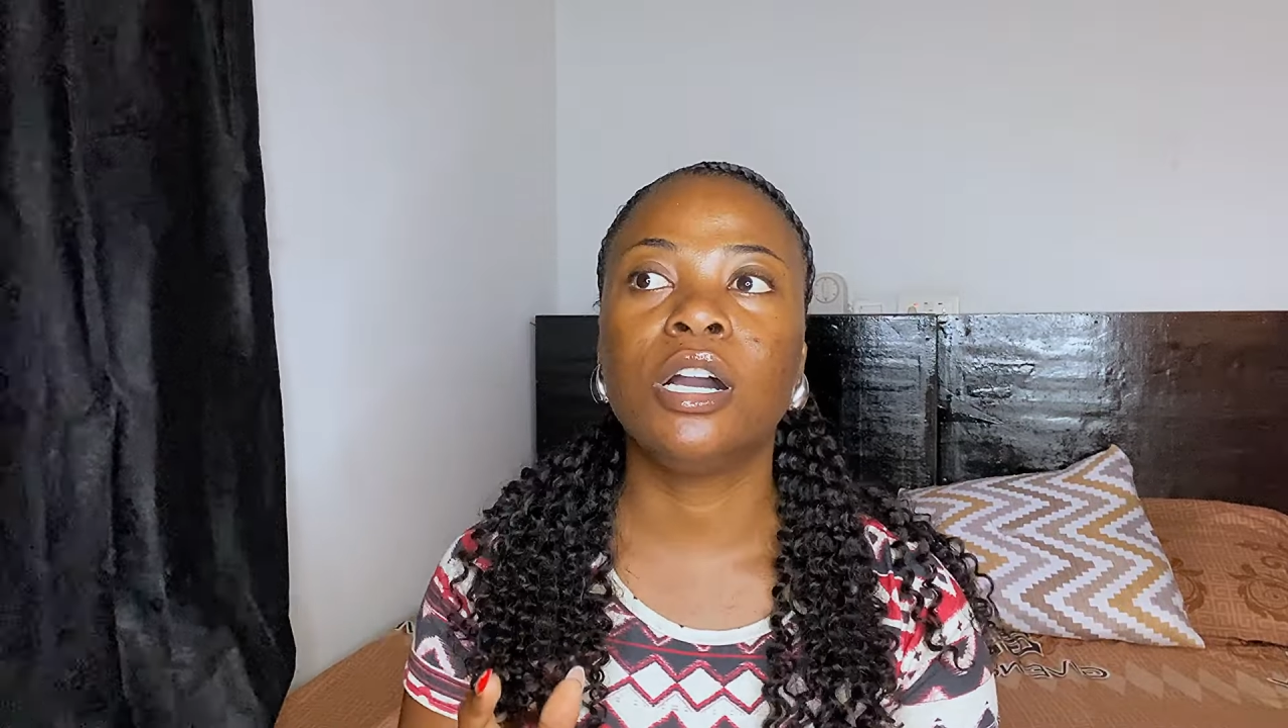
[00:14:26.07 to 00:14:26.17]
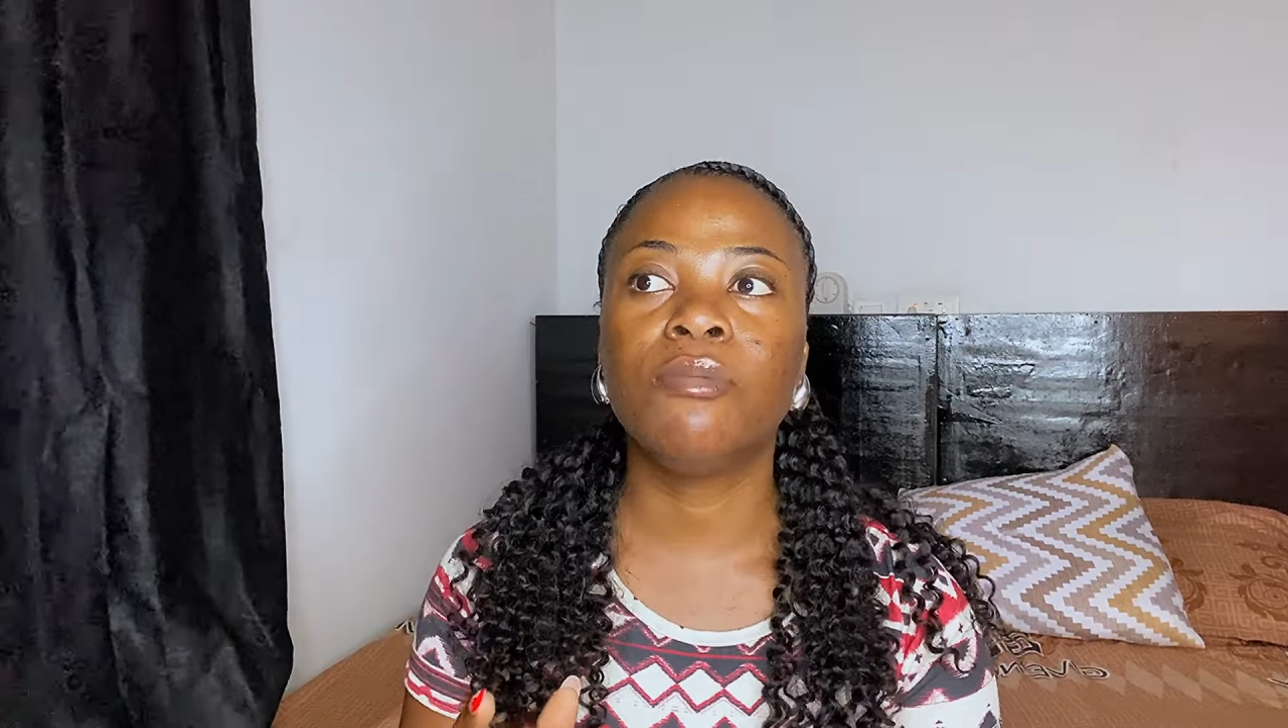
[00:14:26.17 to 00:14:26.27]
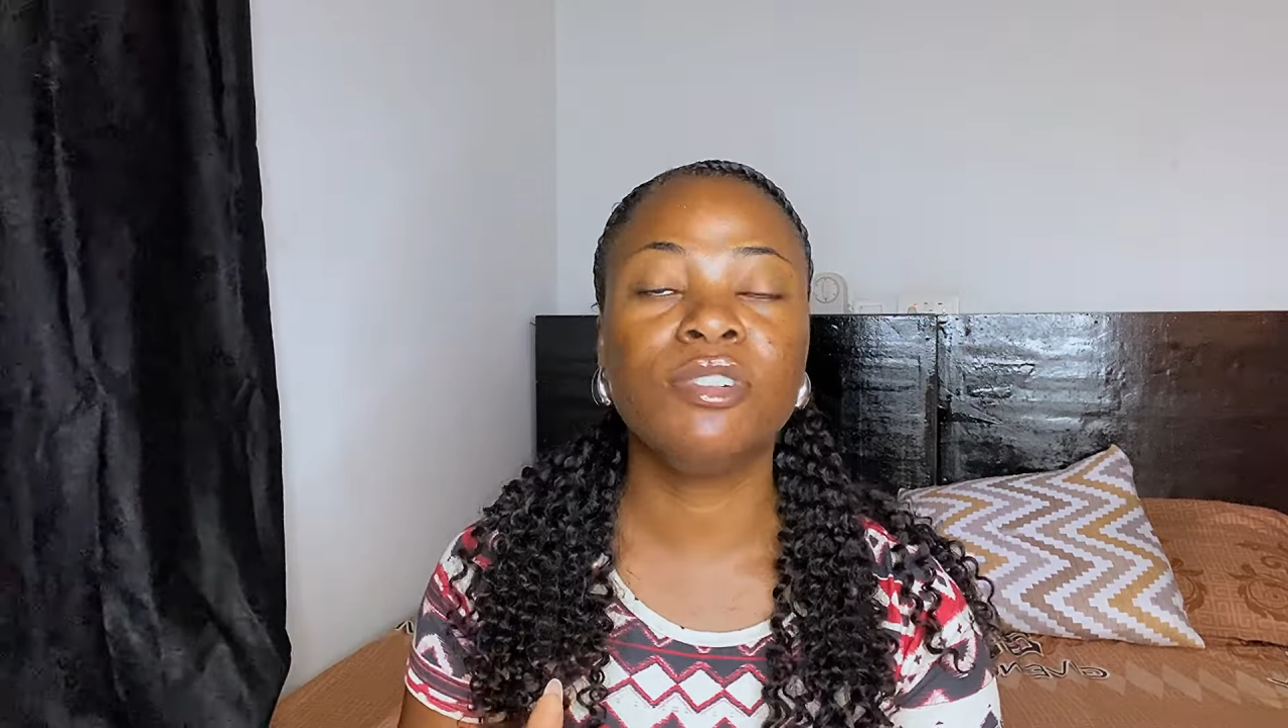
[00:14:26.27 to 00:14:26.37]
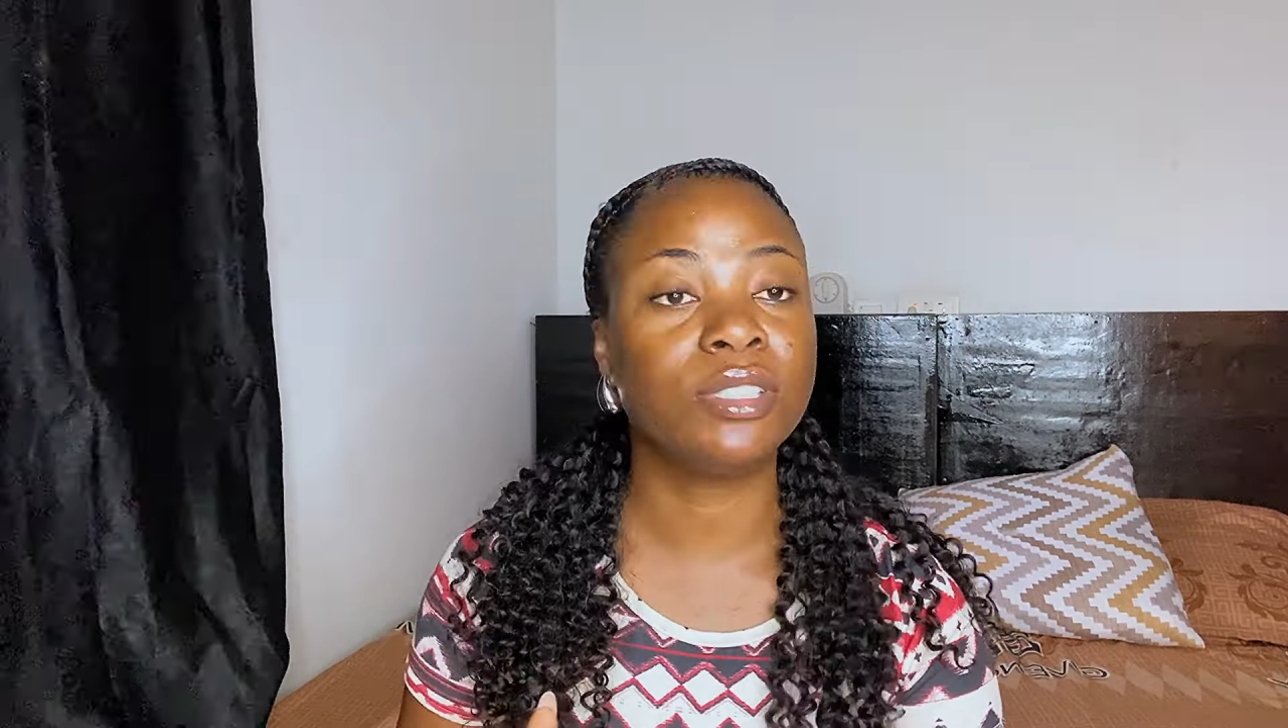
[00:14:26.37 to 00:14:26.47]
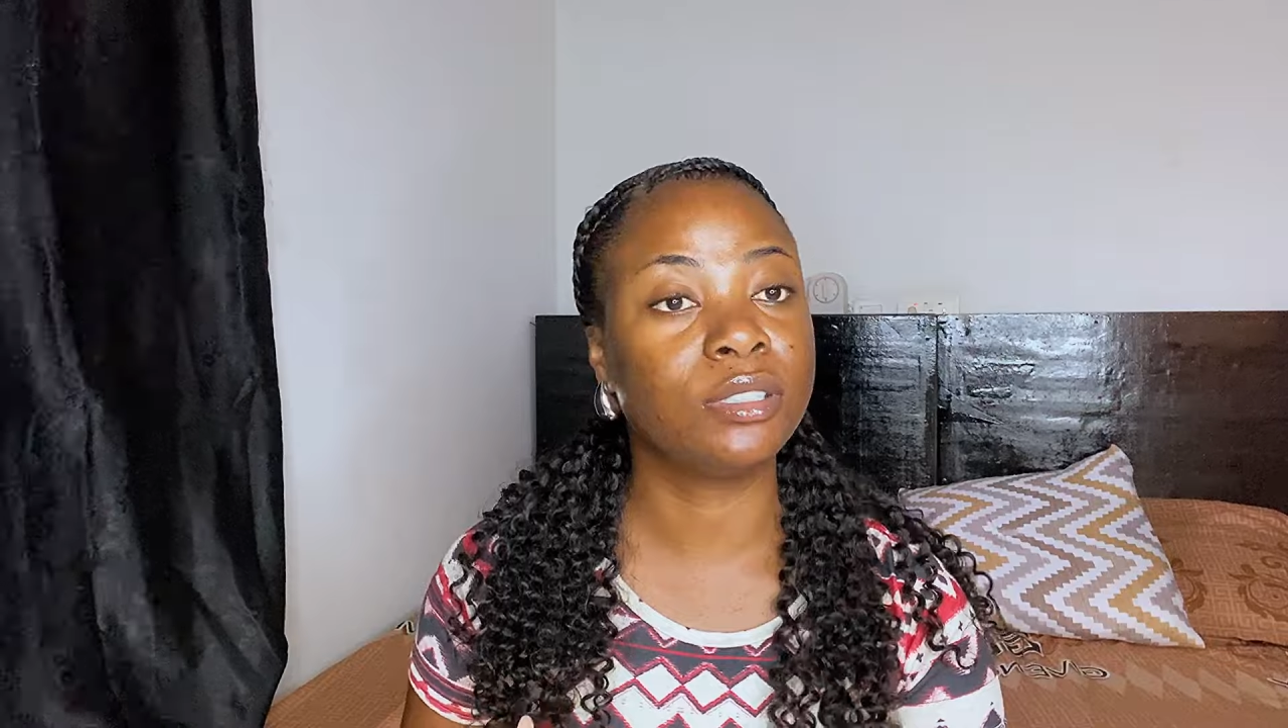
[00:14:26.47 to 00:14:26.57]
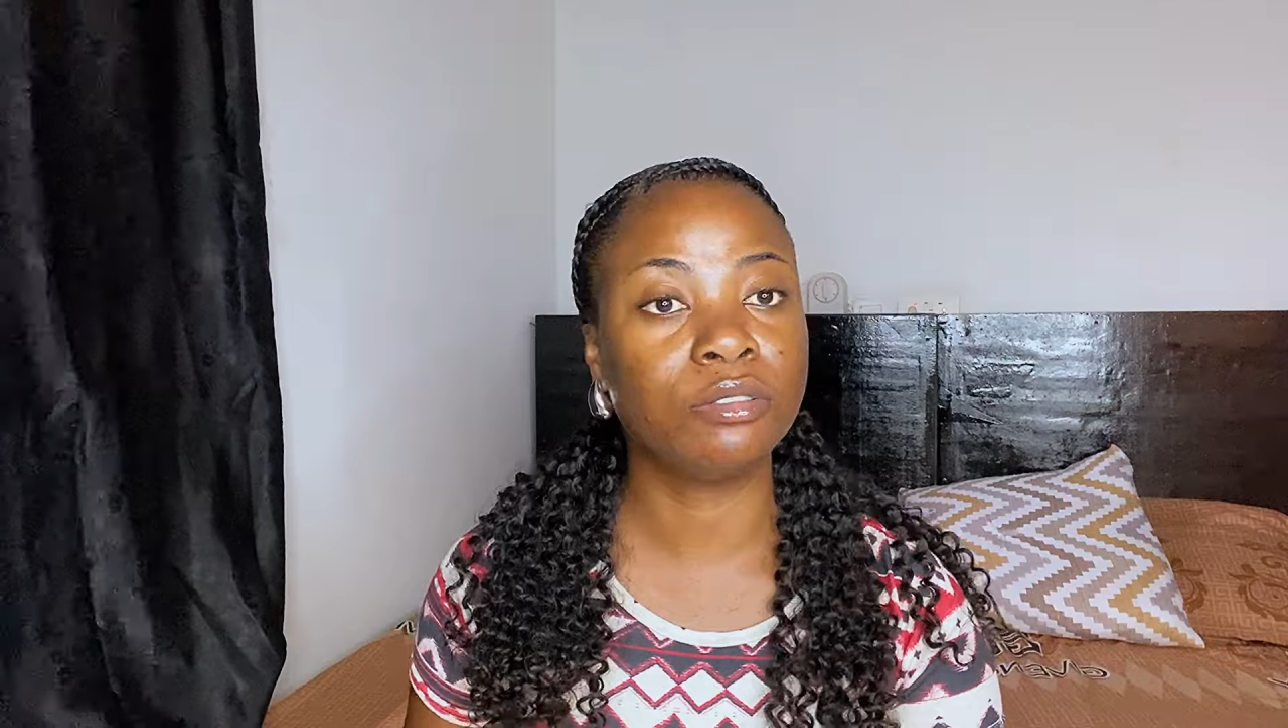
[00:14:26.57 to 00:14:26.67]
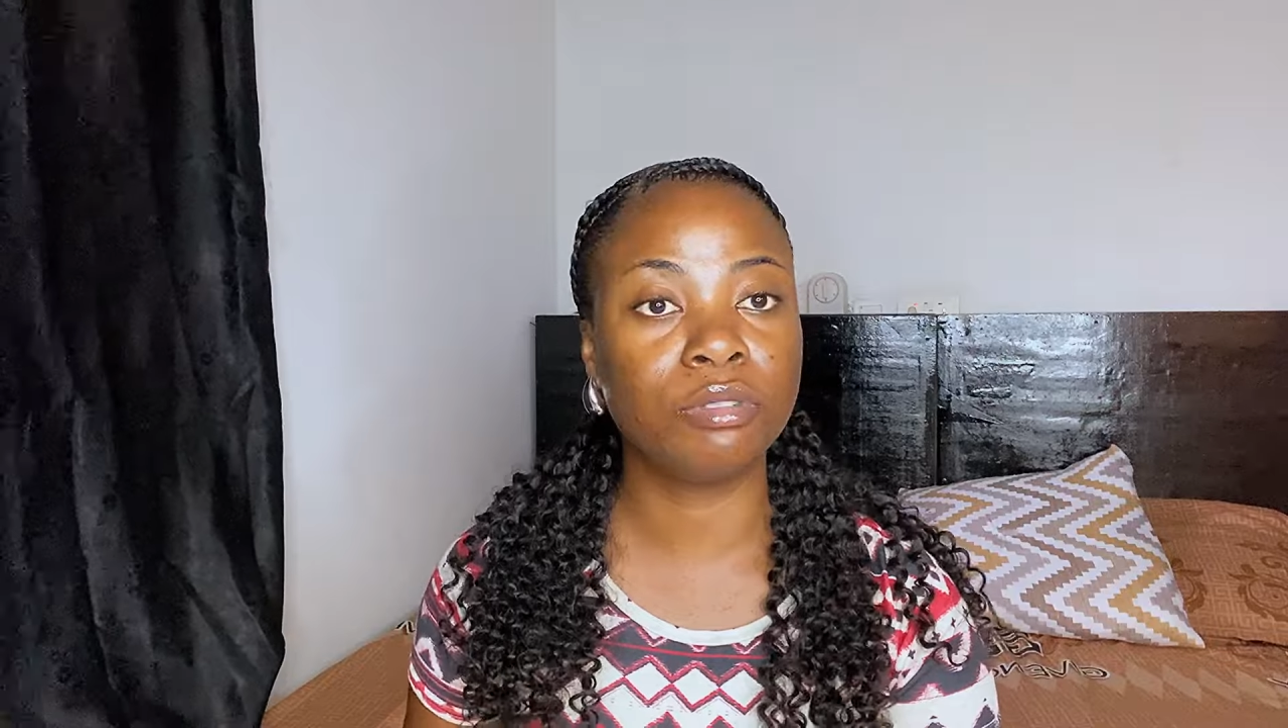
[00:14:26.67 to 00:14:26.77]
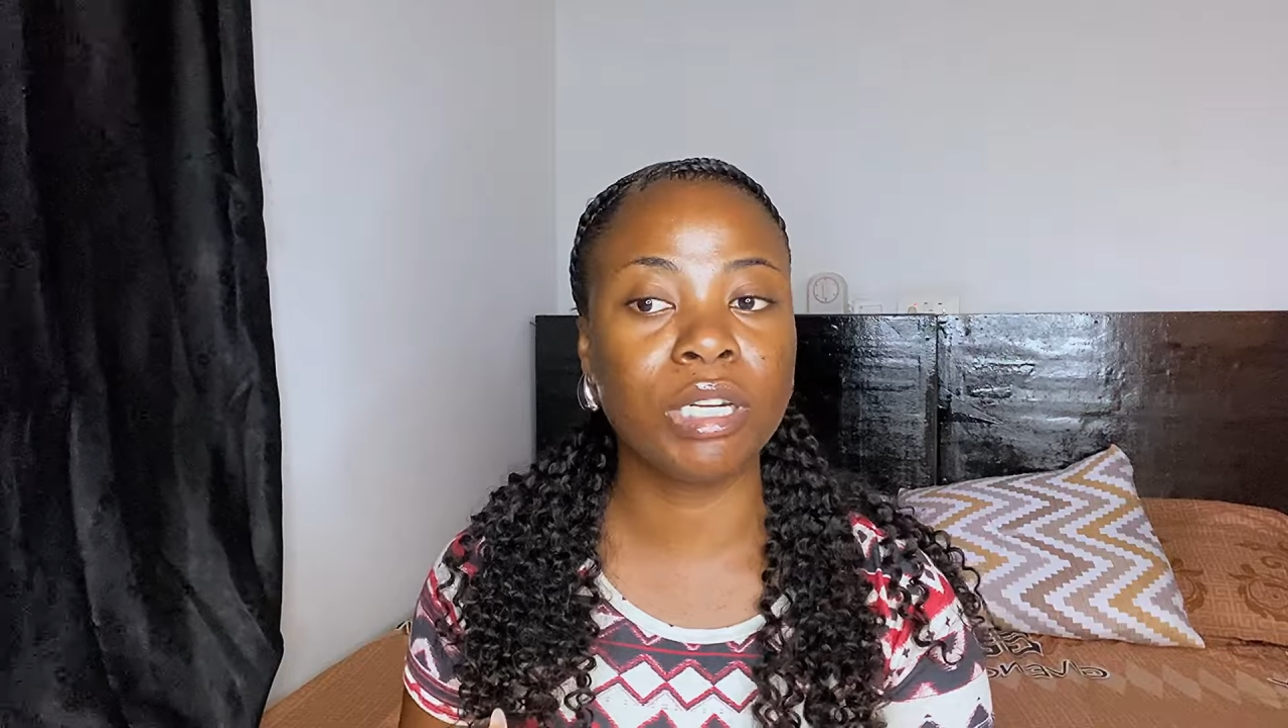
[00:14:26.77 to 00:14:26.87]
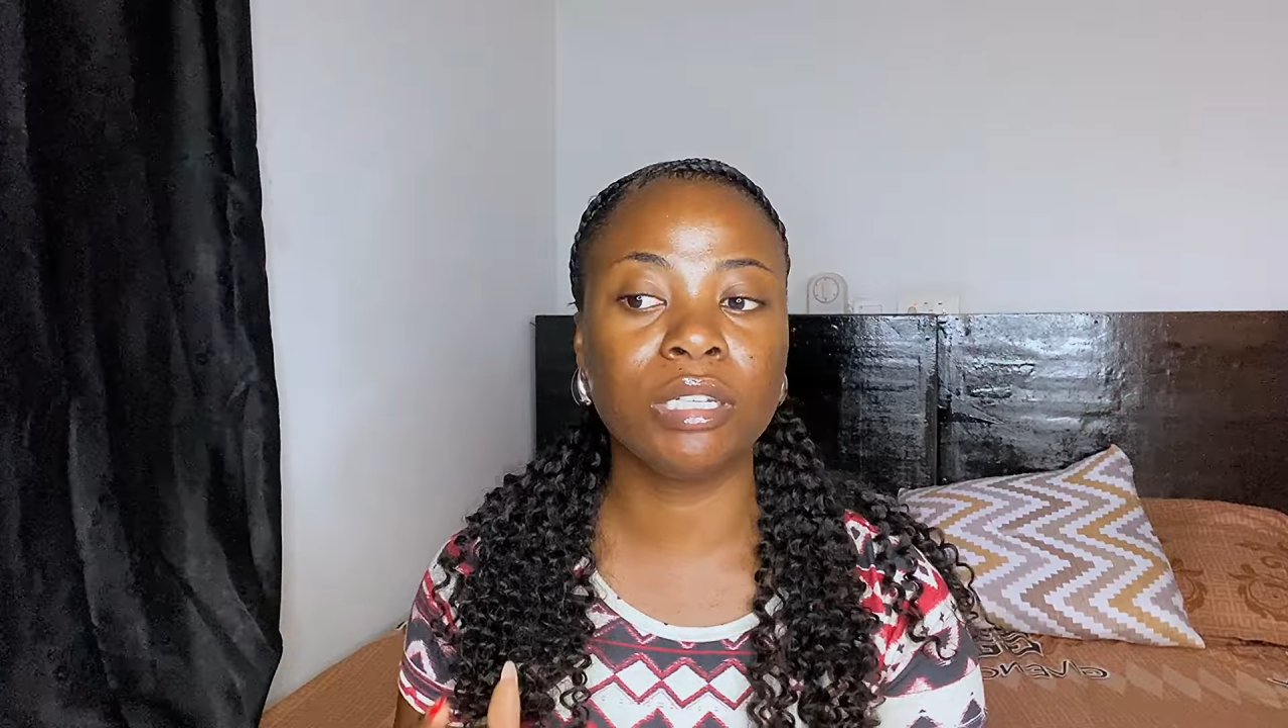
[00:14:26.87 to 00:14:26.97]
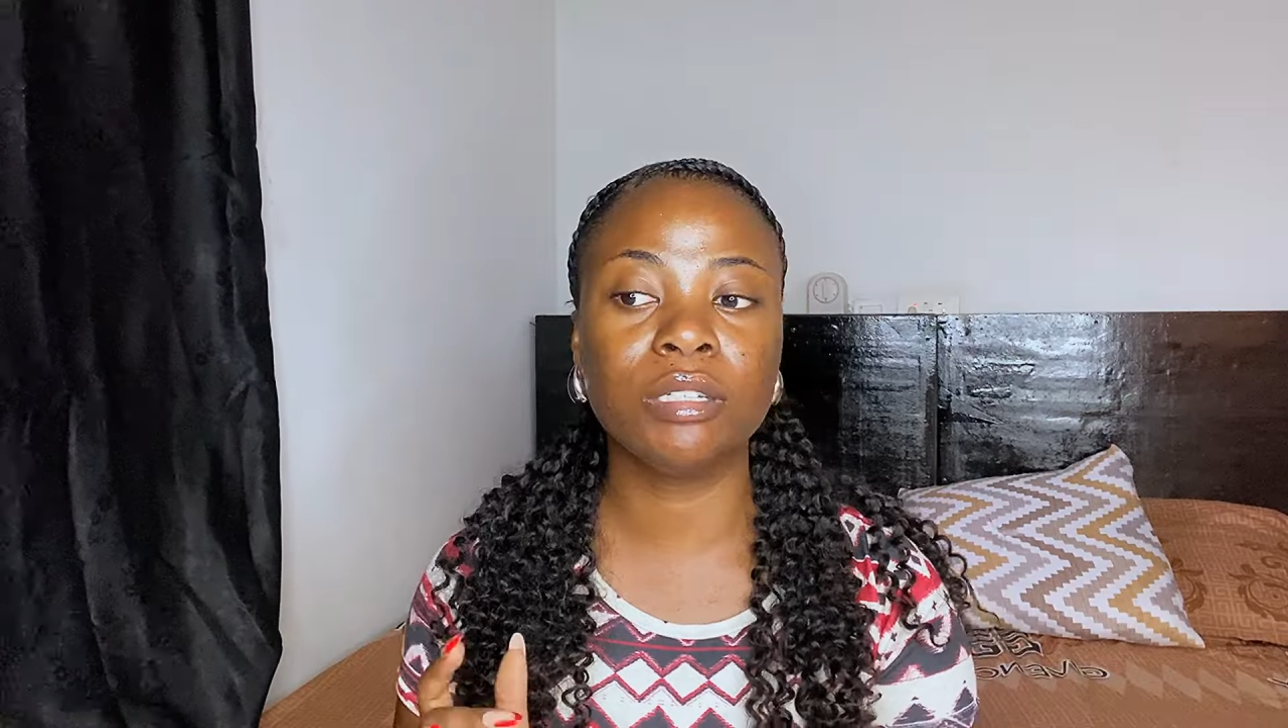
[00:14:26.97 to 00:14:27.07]
which is still
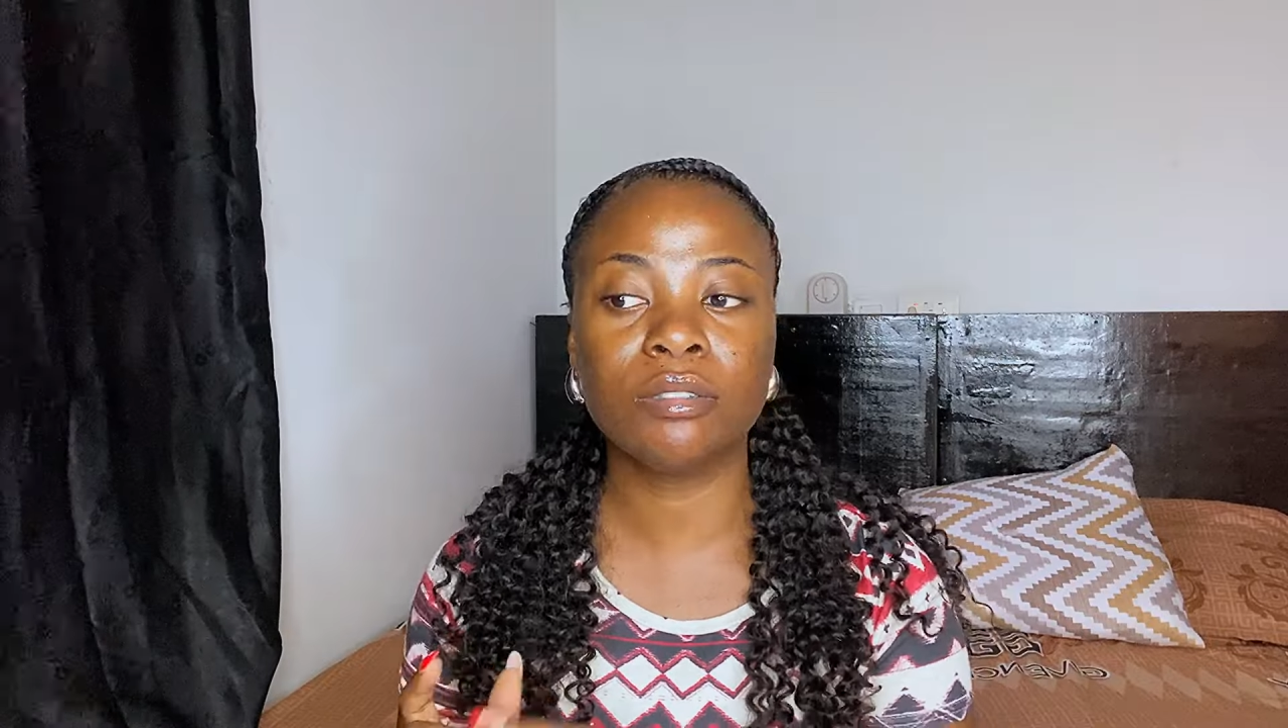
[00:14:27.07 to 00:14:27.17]
running,